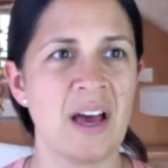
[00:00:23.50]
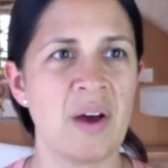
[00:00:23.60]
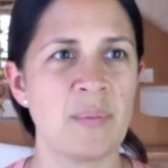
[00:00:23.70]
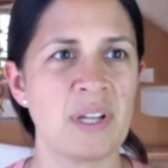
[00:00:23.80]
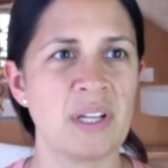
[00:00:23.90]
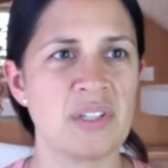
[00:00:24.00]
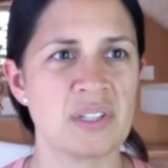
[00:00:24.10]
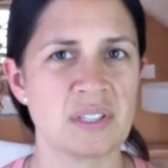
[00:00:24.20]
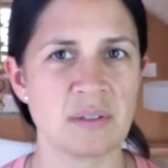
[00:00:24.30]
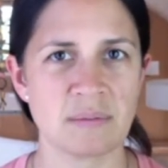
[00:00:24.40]
I'm going to
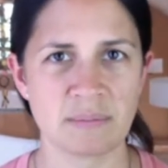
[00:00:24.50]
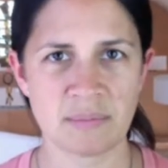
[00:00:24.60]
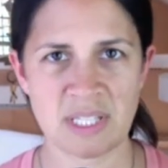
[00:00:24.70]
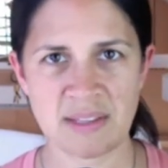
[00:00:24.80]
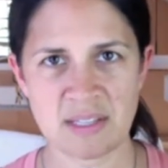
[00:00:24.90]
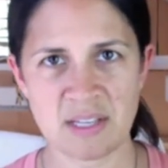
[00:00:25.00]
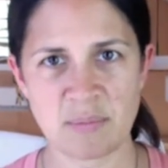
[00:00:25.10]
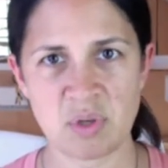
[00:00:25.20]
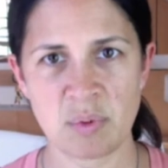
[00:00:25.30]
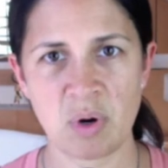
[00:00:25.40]
just set this
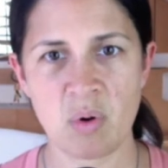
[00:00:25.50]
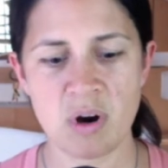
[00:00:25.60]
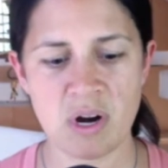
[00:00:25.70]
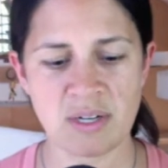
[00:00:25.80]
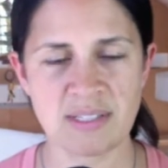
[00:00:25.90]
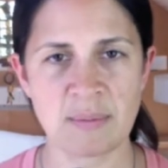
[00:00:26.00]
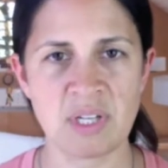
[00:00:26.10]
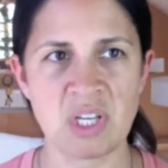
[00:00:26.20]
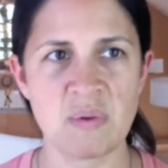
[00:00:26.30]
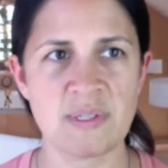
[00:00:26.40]
up to record because I'm
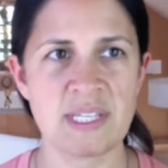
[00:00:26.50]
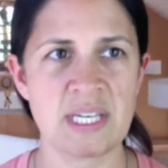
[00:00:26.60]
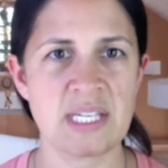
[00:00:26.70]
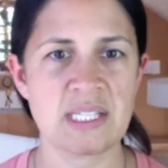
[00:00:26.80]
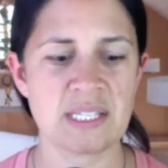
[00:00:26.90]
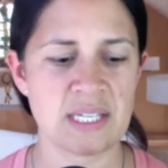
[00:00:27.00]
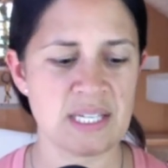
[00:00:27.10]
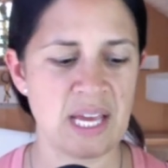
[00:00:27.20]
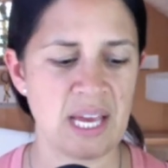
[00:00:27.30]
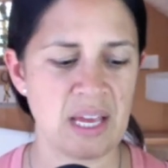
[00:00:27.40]
going to use this
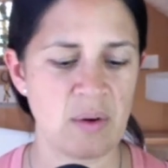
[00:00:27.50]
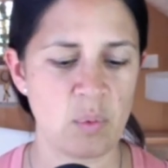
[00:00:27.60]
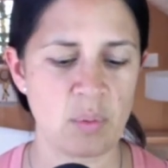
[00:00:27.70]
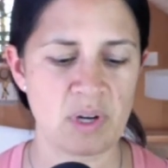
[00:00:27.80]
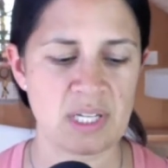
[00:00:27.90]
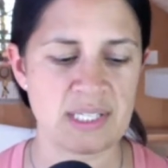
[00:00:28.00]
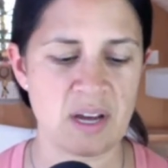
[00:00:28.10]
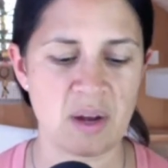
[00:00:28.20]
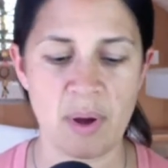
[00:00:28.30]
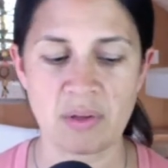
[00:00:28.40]
today, what we're going to
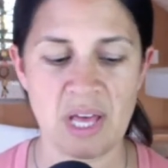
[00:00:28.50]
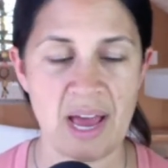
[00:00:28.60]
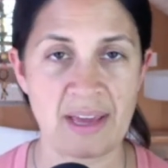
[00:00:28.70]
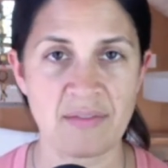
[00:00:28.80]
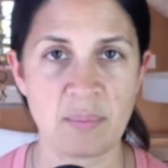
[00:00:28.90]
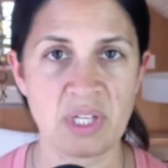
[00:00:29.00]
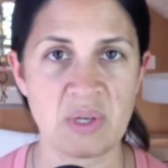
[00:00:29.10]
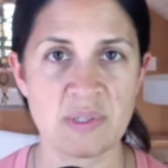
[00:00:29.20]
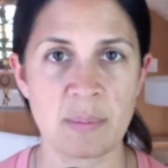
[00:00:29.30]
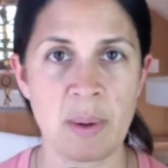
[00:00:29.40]
talk about live. I'm going to
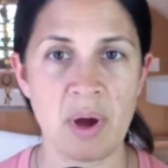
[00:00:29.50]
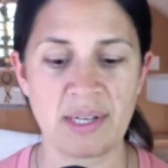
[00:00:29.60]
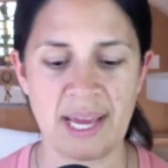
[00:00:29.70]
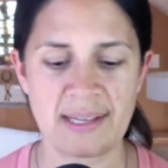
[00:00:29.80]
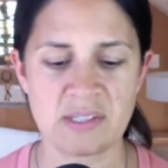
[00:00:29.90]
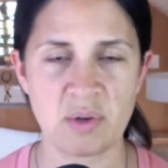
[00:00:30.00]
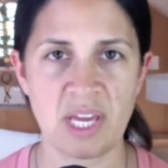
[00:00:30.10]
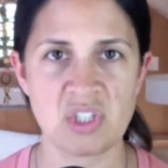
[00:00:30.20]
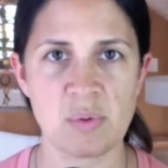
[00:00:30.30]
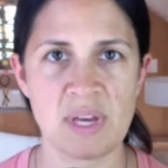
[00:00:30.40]
use it on my podcast. So, in
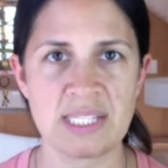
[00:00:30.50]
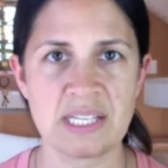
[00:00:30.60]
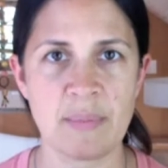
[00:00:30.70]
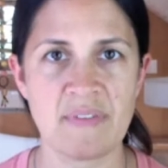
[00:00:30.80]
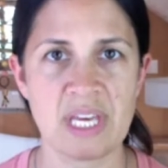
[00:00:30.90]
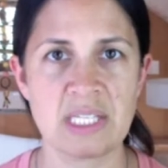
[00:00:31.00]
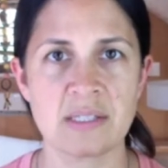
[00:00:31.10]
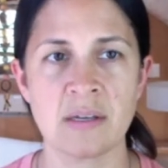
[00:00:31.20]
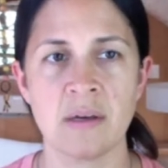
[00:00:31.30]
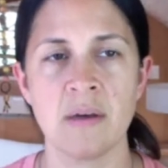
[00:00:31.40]
case you missed some of
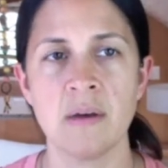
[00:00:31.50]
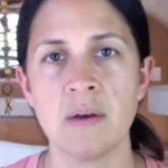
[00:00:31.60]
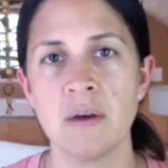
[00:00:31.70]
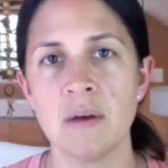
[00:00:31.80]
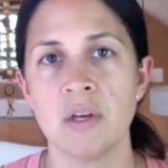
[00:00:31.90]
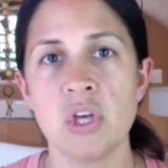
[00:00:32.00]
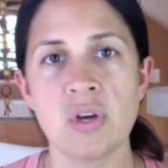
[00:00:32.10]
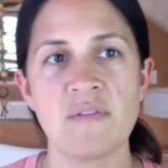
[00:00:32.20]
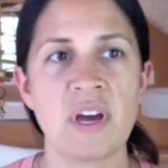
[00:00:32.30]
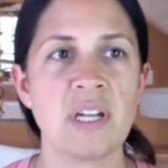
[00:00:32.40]
this, you
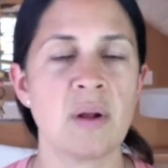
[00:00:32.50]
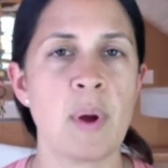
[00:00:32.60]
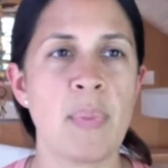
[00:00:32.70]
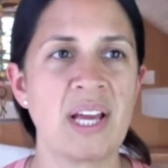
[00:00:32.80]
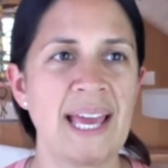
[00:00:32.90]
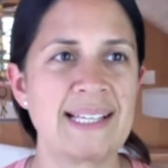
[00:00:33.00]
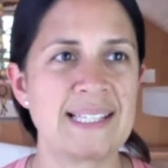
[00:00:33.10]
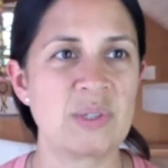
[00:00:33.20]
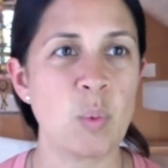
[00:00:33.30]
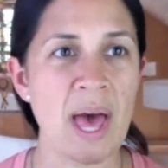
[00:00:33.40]
can find it on my
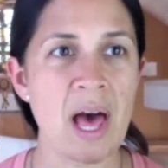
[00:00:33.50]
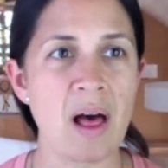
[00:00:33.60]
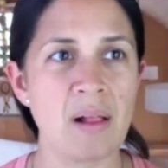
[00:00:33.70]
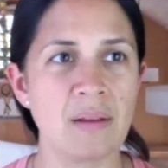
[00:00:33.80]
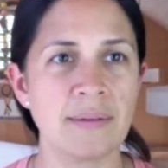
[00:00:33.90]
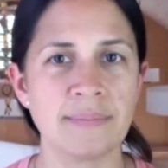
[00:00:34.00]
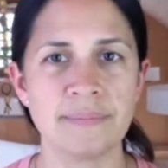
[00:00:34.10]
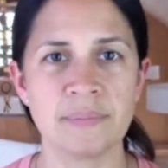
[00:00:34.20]
podcast as well.